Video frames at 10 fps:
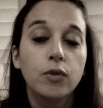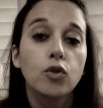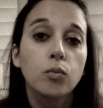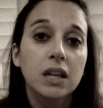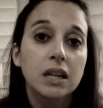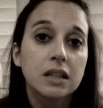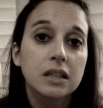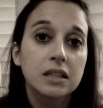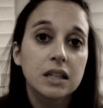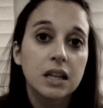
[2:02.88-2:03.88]
Normally
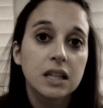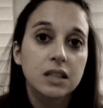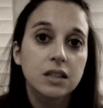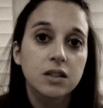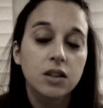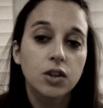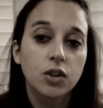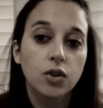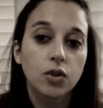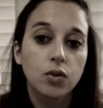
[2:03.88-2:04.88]
the deal is
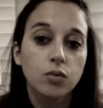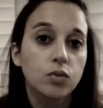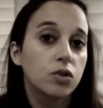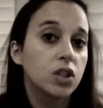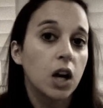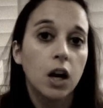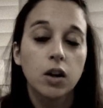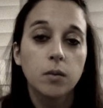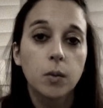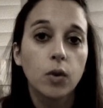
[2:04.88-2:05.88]
that you turn
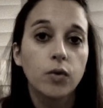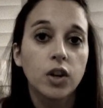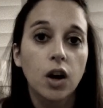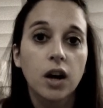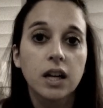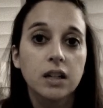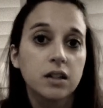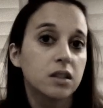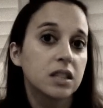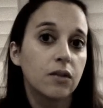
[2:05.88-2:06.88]
up on the night
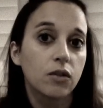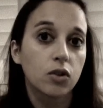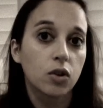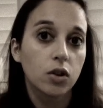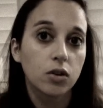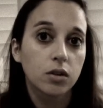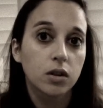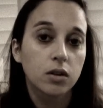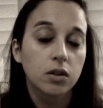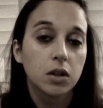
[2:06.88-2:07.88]
at 7
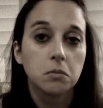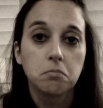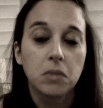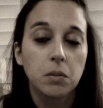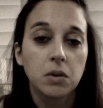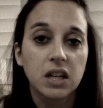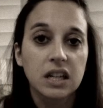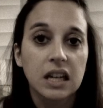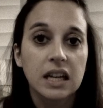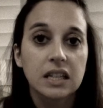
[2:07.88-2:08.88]
o'clock, maybe a
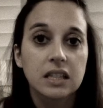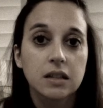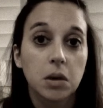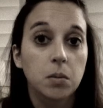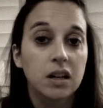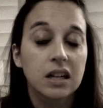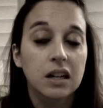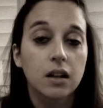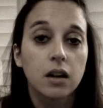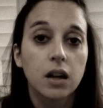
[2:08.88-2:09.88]
little later, maybe a
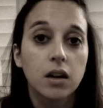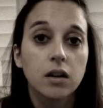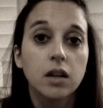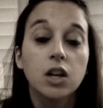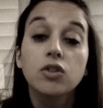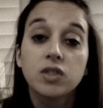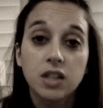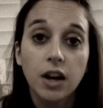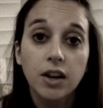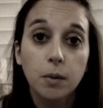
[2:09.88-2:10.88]
little earlier. You
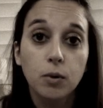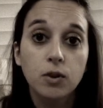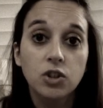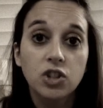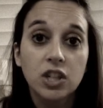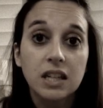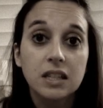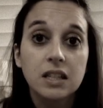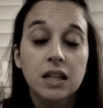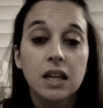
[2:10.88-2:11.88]
sign up on a
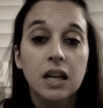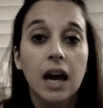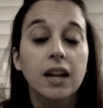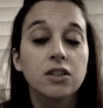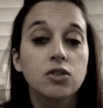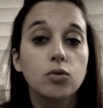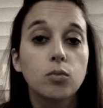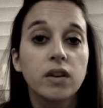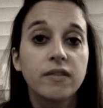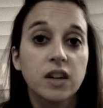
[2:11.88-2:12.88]
sheet, and it's
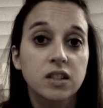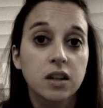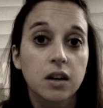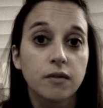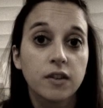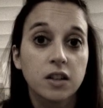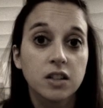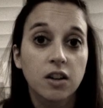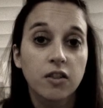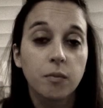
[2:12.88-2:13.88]
normally a first come
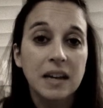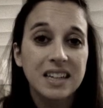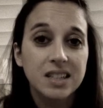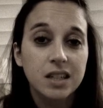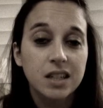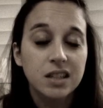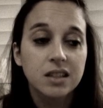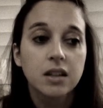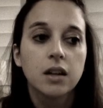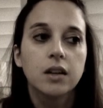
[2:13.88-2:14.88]
first served
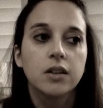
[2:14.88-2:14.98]
basis.